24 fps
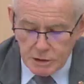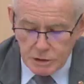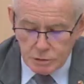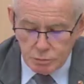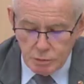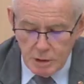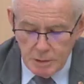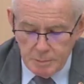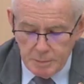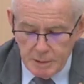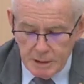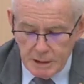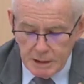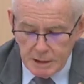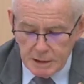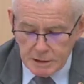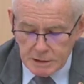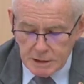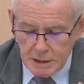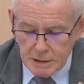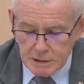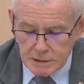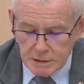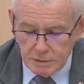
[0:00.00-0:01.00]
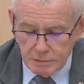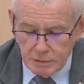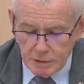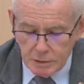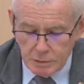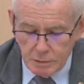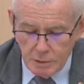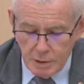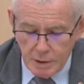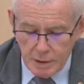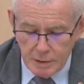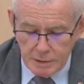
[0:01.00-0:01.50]
sweeping and intensive
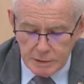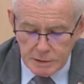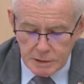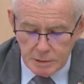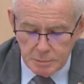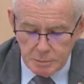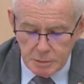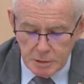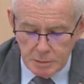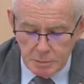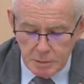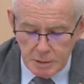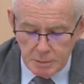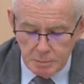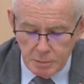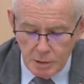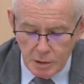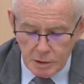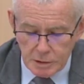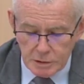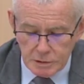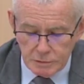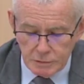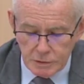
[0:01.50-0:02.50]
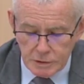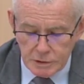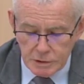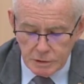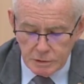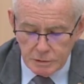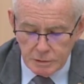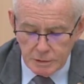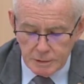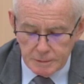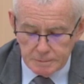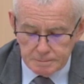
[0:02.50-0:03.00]
inquiries into puberty blockers for
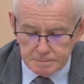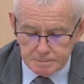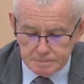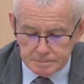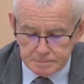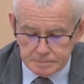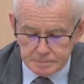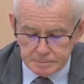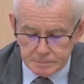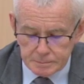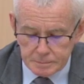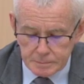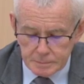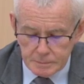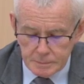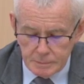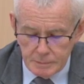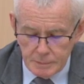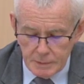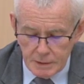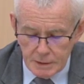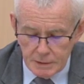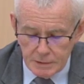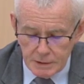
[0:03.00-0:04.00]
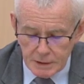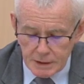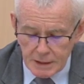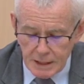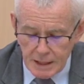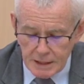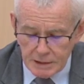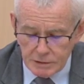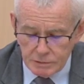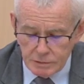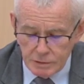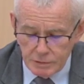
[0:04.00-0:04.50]
children. The
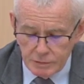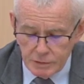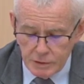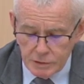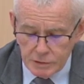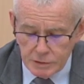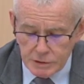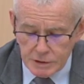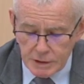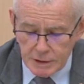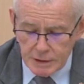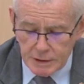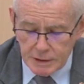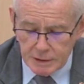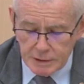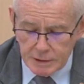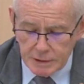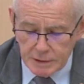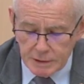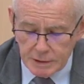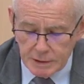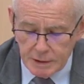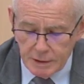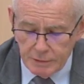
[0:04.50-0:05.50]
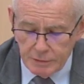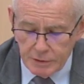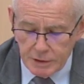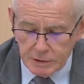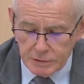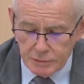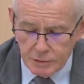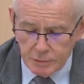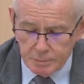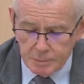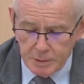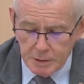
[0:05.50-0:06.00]
Cass Review said that the evidence
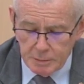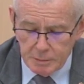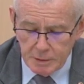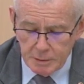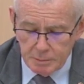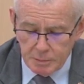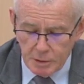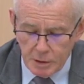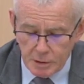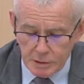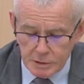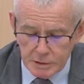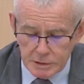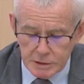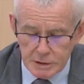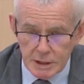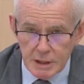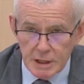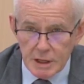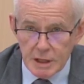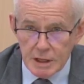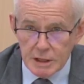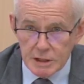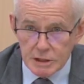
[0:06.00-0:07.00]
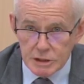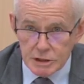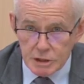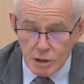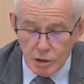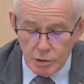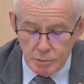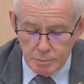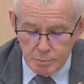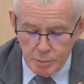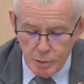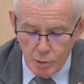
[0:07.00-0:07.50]
for puberty blockers is
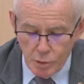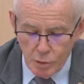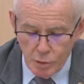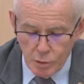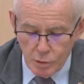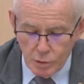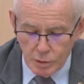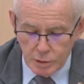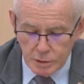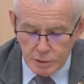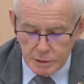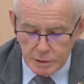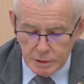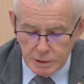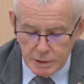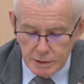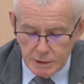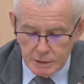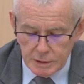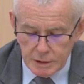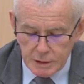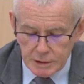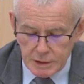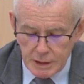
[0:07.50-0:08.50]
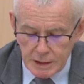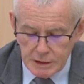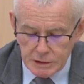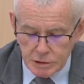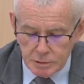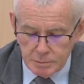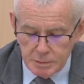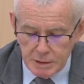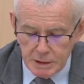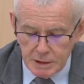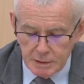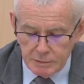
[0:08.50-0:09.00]
so poor that they
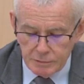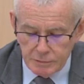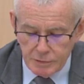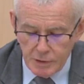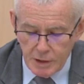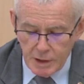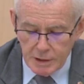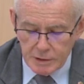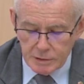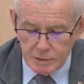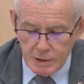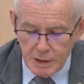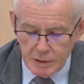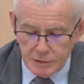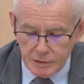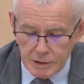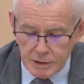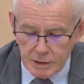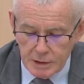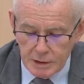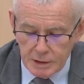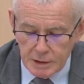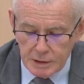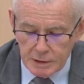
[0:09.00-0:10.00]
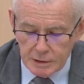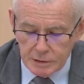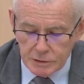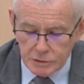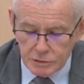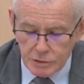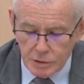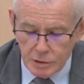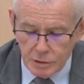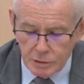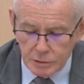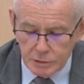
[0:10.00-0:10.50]
should be confined to ethically
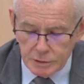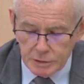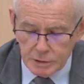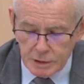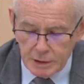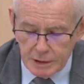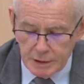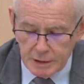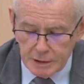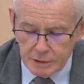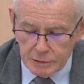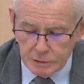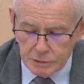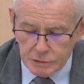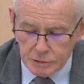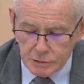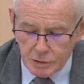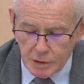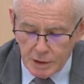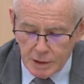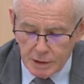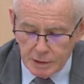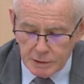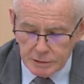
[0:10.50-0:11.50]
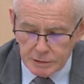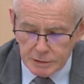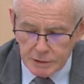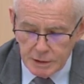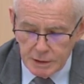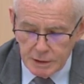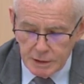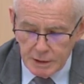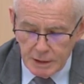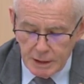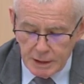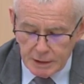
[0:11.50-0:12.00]
controlled clinical trials,
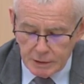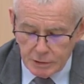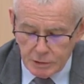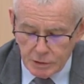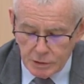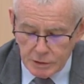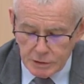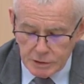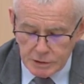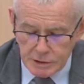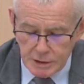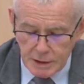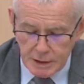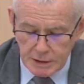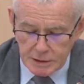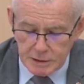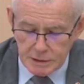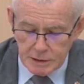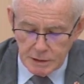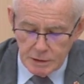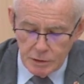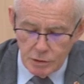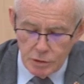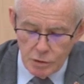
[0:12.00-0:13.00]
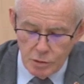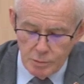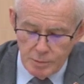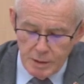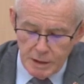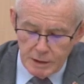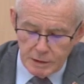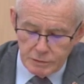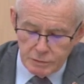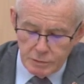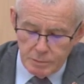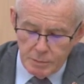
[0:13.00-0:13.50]
and cross-sex
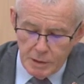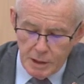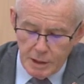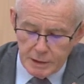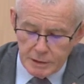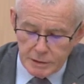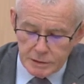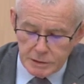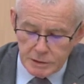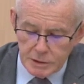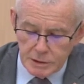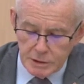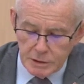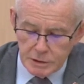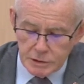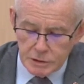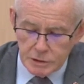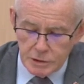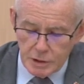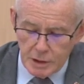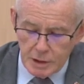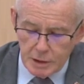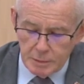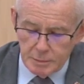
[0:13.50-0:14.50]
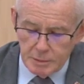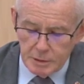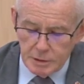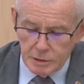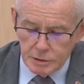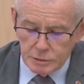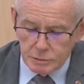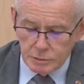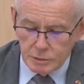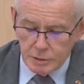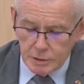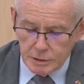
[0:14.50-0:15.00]
hormones for minors should only be
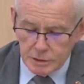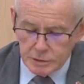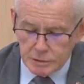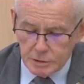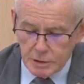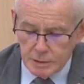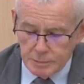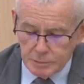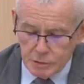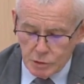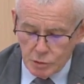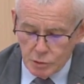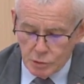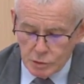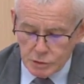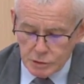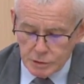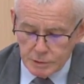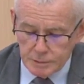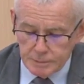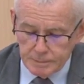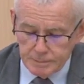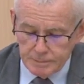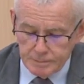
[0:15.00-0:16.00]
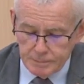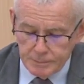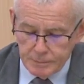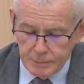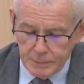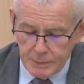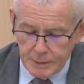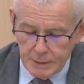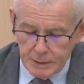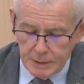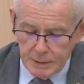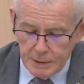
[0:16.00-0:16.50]
used with extreme caution.
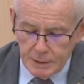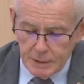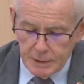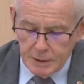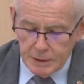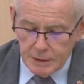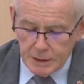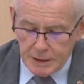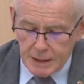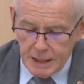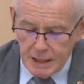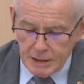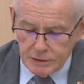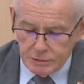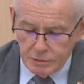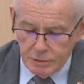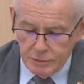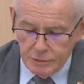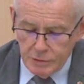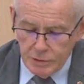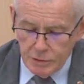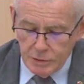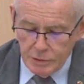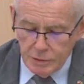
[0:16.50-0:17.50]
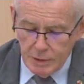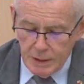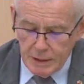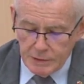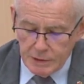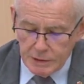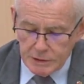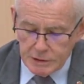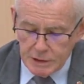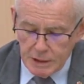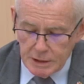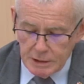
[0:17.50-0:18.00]
The Cass Review had
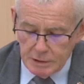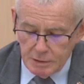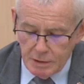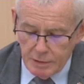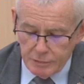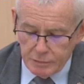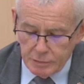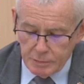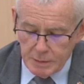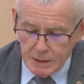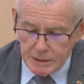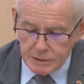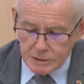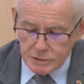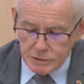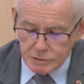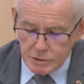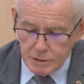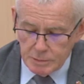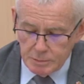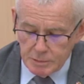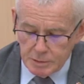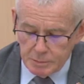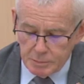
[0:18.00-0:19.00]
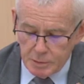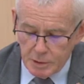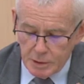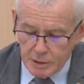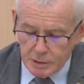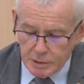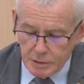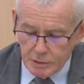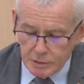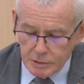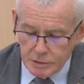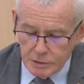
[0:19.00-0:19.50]
the gender affirmation treatment
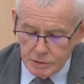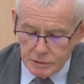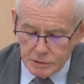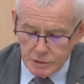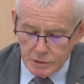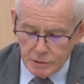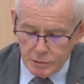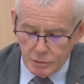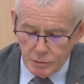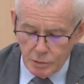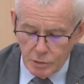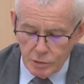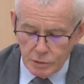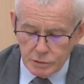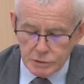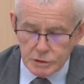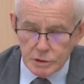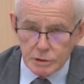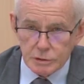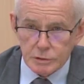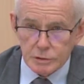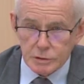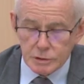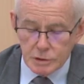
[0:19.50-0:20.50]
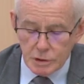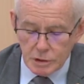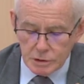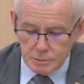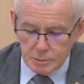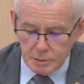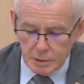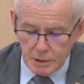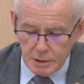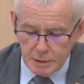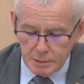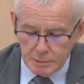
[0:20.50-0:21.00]
protocol used at the Royal Children's
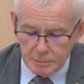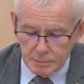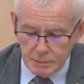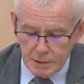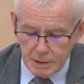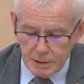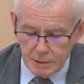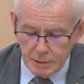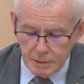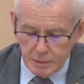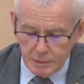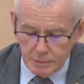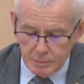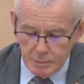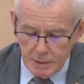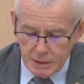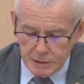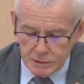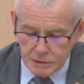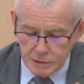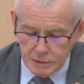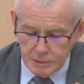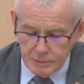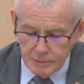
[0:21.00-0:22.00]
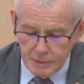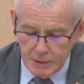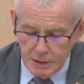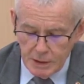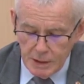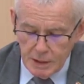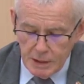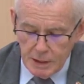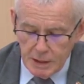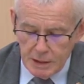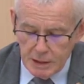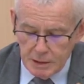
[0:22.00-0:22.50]
Hospital of Medicine
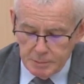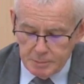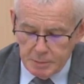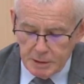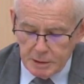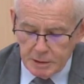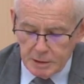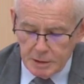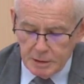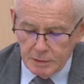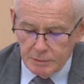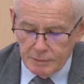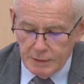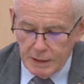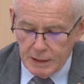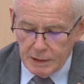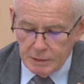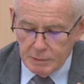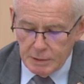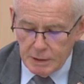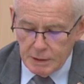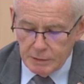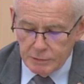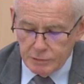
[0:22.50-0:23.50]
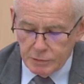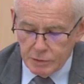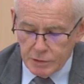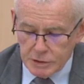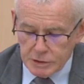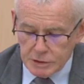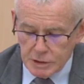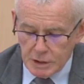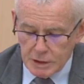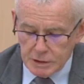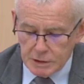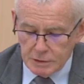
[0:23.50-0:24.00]
independently evaluated for the
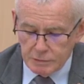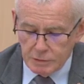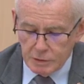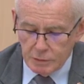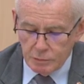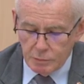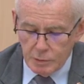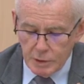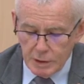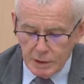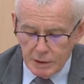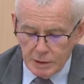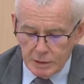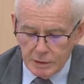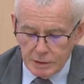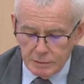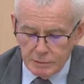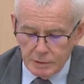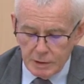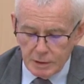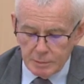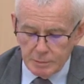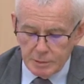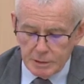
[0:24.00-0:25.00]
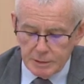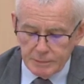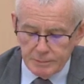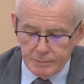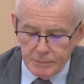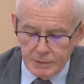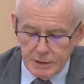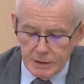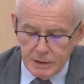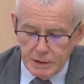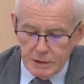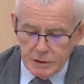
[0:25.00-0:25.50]
scientific rigour in development.
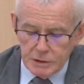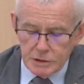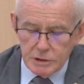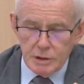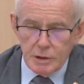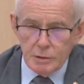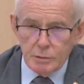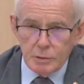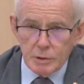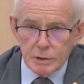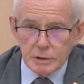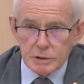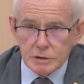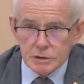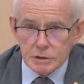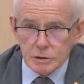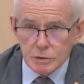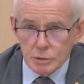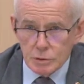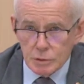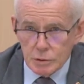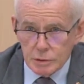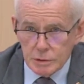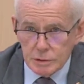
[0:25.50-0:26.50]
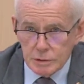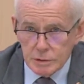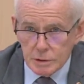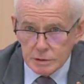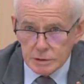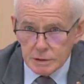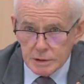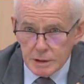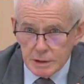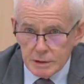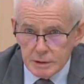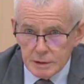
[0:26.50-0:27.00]
Do you know what it scored,
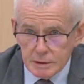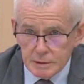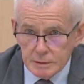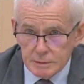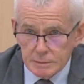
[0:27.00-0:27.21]
Dr. Cody?